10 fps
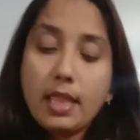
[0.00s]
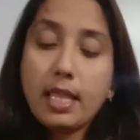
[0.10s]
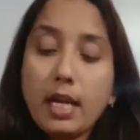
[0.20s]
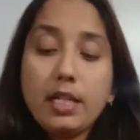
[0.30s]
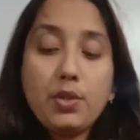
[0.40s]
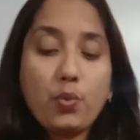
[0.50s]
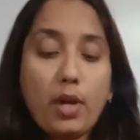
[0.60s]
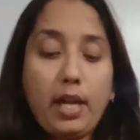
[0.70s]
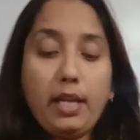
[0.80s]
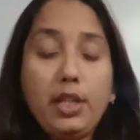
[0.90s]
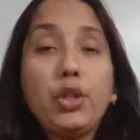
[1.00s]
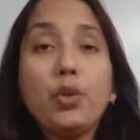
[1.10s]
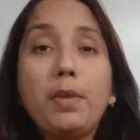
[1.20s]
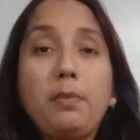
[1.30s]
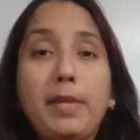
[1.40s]
That is why
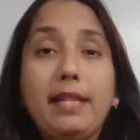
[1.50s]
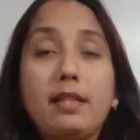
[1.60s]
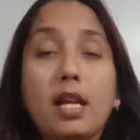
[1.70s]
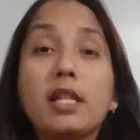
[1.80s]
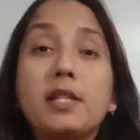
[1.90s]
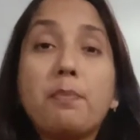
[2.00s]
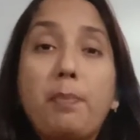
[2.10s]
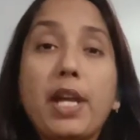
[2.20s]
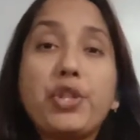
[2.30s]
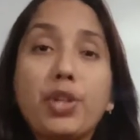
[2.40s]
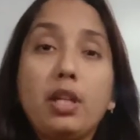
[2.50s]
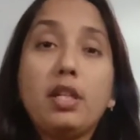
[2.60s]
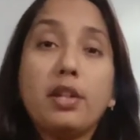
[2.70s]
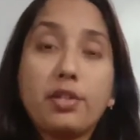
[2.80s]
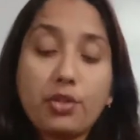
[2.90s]
human beings are special
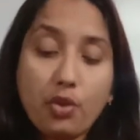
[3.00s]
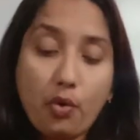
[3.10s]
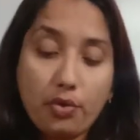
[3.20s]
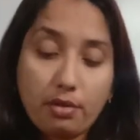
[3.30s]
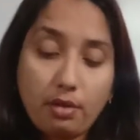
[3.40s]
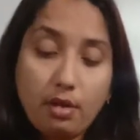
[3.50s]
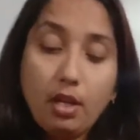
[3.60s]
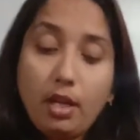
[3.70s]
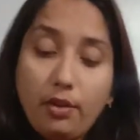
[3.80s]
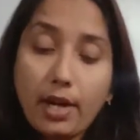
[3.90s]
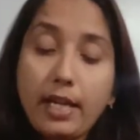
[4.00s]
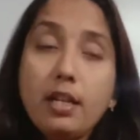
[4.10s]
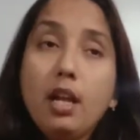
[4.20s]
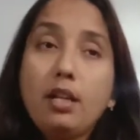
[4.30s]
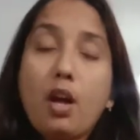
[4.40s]
resource, right?
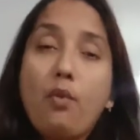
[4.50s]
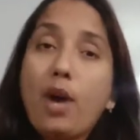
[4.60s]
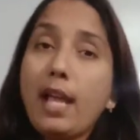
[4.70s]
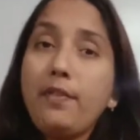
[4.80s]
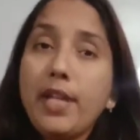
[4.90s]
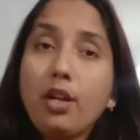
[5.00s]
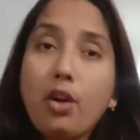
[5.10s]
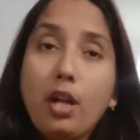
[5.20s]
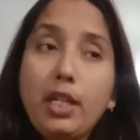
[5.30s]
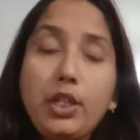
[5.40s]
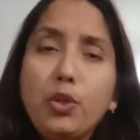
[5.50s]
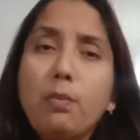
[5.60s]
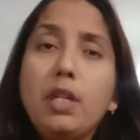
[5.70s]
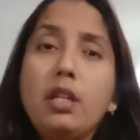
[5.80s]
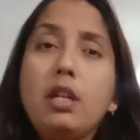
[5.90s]
Now why we are calling
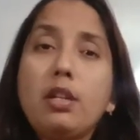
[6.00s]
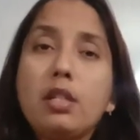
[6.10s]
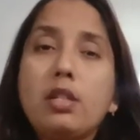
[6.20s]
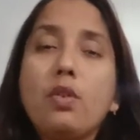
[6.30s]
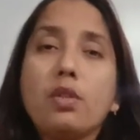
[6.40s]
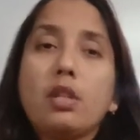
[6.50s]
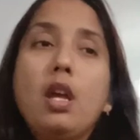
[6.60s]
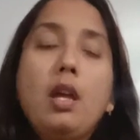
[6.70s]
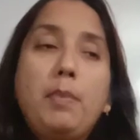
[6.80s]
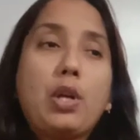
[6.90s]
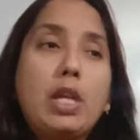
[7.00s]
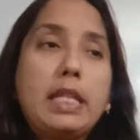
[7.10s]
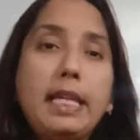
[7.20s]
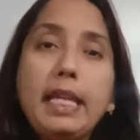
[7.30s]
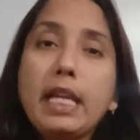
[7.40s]
human a resource? Because
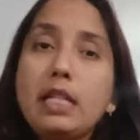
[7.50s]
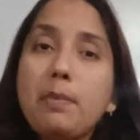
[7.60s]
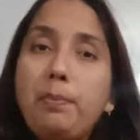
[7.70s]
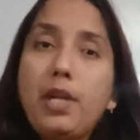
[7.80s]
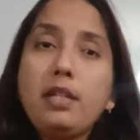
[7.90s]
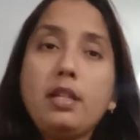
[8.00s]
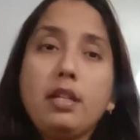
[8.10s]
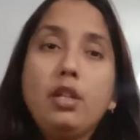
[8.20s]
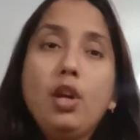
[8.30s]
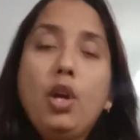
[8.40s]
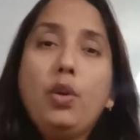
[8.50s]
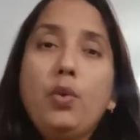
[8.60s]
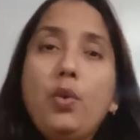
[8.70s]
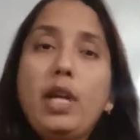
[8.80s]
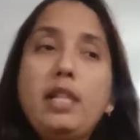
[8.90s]
he is a person
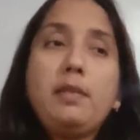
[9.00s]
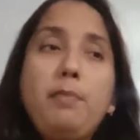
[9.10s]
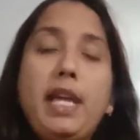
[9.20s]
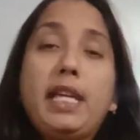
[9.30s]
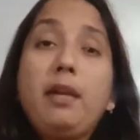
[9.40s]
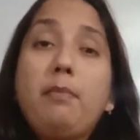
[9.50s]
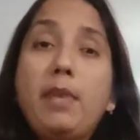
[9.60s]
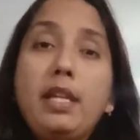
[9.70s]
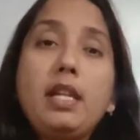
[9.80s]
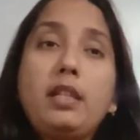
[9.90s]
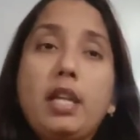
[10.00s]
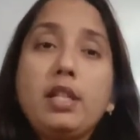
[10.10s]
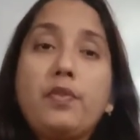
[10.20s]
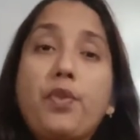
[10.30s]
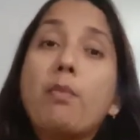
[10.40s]
who is making many
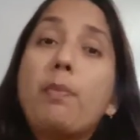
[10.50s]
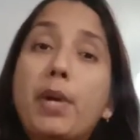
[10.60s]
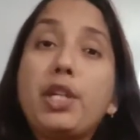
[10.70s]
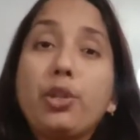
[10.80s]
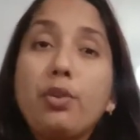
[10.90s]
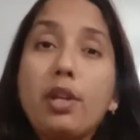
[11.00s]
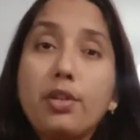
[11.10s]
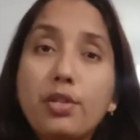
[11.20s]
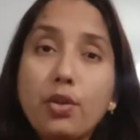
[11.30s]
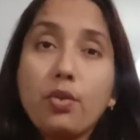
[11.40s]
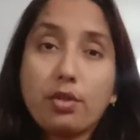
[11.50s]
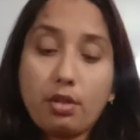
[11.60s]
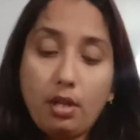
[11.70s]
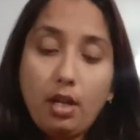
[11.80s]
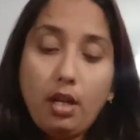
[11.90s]
things from a particular resource,
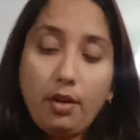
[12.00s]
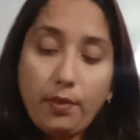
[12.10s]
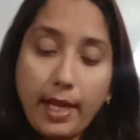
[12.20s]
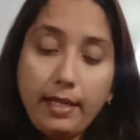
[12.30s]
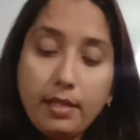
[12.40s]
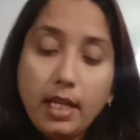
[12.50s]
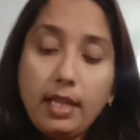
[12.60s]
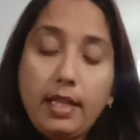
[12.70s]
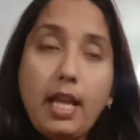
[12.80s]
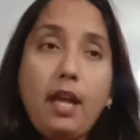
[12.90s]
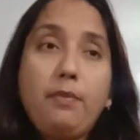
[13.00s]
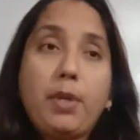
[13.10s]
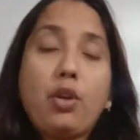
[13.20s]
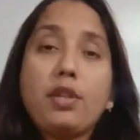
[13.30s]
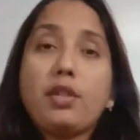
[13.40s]
right? They have,
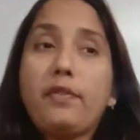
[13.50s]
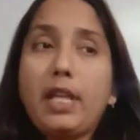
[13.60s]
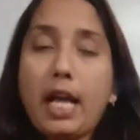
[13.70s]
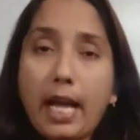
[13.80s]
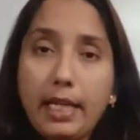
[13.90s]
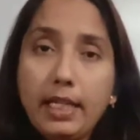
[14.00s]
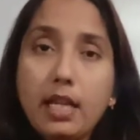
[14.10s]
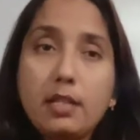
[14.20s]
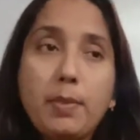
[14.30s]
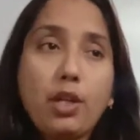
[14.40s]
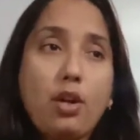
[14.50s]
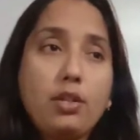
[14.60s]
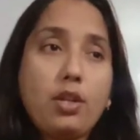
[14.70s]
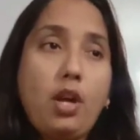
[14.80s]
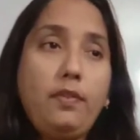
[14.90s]
because of the ideas,
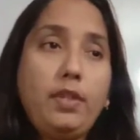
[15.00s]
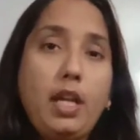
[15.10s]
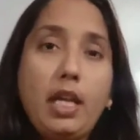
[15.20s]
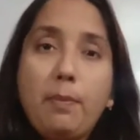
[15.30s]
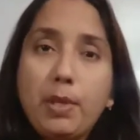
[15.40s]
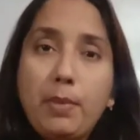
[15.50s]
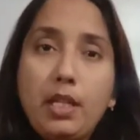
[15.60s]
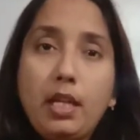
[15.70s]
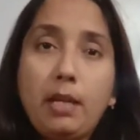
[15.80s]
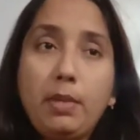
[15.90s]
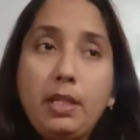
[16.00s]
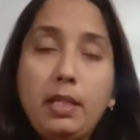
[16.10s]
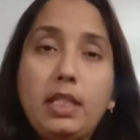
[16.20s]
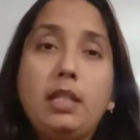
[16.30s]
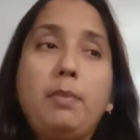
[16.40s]
because of the
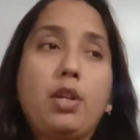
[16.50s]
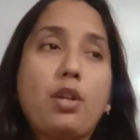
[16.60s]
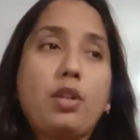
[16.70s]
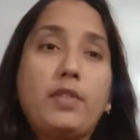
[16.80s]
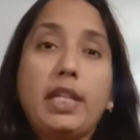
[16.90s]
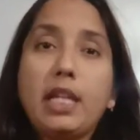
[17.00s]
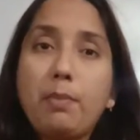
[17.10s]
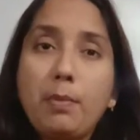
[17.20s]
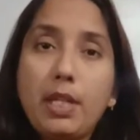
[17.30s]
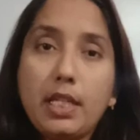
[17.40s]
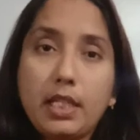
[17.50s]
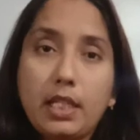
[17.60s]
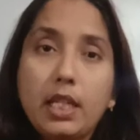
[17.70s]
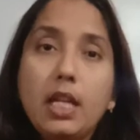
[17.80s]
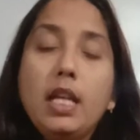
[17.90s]
ability, because of the capability,
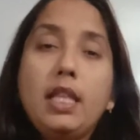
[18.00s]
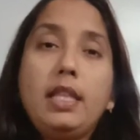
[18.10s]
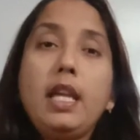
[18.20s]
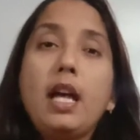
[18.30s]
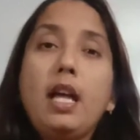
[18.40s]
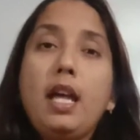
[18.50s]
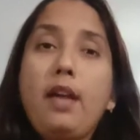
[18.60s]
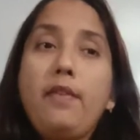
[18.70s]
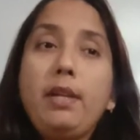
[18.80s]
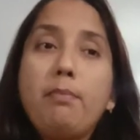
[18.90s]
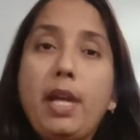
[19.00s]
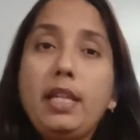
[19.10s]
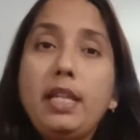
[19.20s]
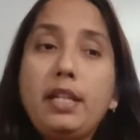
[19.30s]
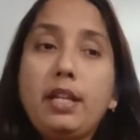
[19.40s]
they are having
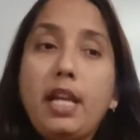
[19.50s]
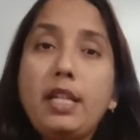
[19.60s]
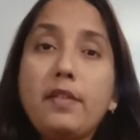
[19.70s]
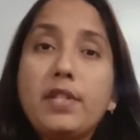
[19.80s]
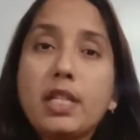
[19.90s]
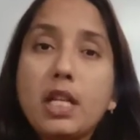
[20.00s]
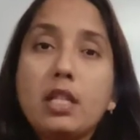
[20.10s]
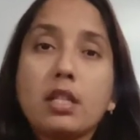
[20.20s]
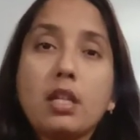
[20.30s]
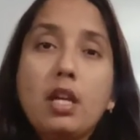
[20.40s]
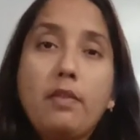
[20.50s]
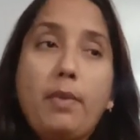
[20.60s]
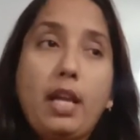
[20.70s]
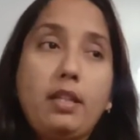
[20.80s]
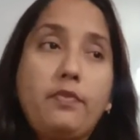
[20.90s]
many creative skills
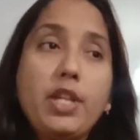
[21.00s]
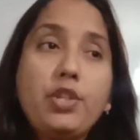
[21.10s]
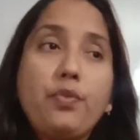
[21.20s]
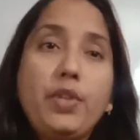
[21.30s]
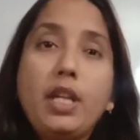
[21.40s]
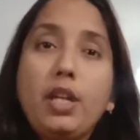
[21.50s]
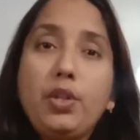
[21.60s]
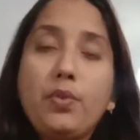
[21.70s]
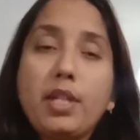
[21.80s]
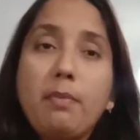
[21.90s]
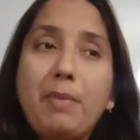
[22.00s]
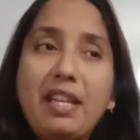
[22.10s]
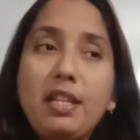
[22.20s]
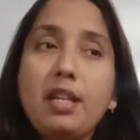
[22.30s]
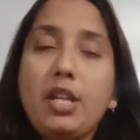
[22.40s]
by which we are using
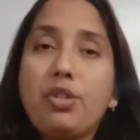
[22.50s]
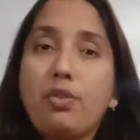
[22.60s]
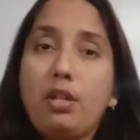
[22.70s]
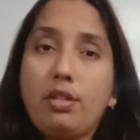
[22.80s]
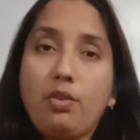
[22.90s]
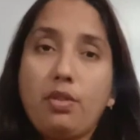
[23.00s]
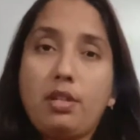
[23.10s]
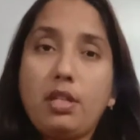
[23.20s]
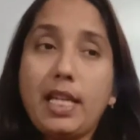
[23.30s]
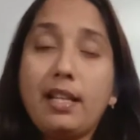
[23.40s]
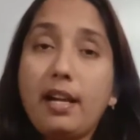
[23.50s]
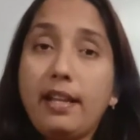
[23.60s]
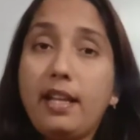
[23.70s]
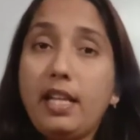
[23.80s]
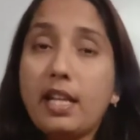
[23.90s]
many natural resources in our
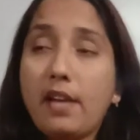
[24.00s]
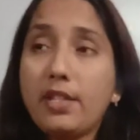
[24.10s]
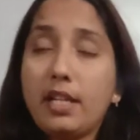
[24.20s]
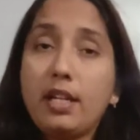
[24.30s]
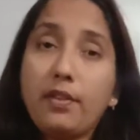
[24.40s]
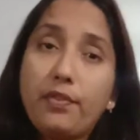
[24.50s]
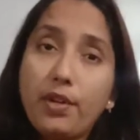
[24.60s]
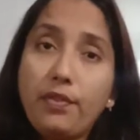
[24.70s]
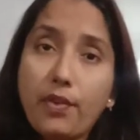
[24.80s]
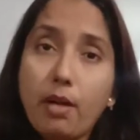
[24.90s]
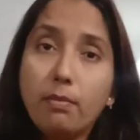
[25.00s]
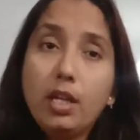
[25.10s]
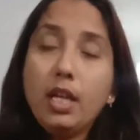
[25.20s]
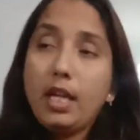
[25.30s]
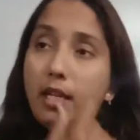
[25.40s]
daily lives in a different form.
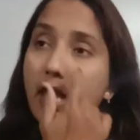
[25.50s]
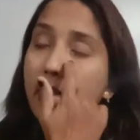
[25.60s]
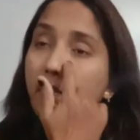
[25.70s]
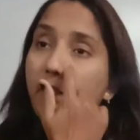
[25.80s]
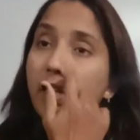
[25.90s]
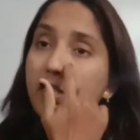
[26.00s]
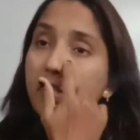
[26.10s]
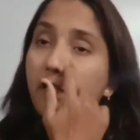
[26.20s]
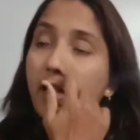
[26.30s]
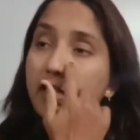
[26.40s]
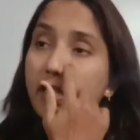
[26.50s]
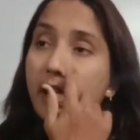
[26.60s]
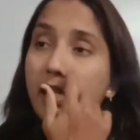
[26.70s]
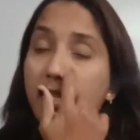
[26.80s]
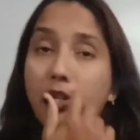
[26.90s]
Like first, if I
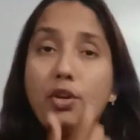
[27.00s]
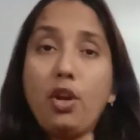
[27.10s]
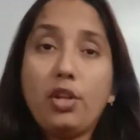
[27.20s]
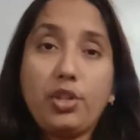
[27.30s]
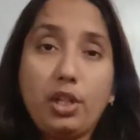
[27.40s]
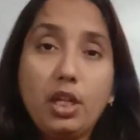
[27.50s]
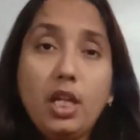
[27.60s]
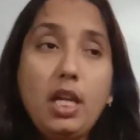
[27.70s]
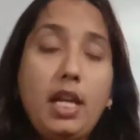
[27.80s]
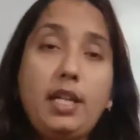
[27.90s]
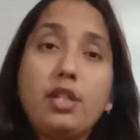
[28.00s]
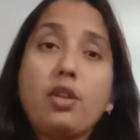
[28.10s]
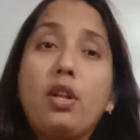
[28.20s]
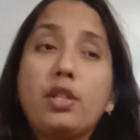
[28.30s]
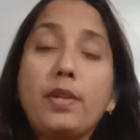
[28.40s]
say technology, It is
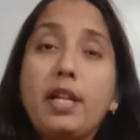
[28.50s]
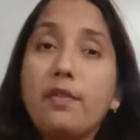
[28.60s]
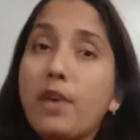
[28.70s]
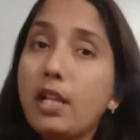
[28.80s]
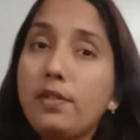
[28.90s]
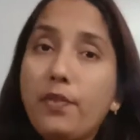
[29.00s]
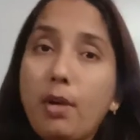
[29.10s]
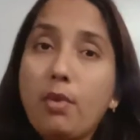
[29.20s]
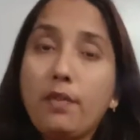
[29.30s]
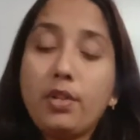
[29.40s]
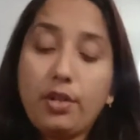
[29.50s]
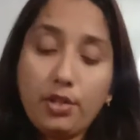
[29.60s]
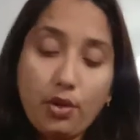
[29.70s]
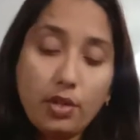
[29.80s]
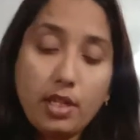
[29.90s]
also an advanced form of the
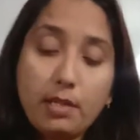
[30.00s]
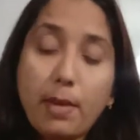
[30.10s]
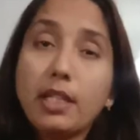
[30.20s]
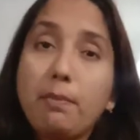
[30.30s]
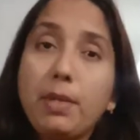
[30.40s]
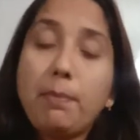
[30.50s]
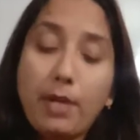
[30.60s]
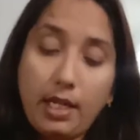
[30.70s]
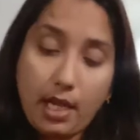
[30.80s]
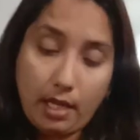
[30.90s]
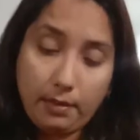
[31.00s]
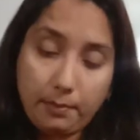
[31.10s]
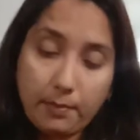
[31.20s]
resources by the people done.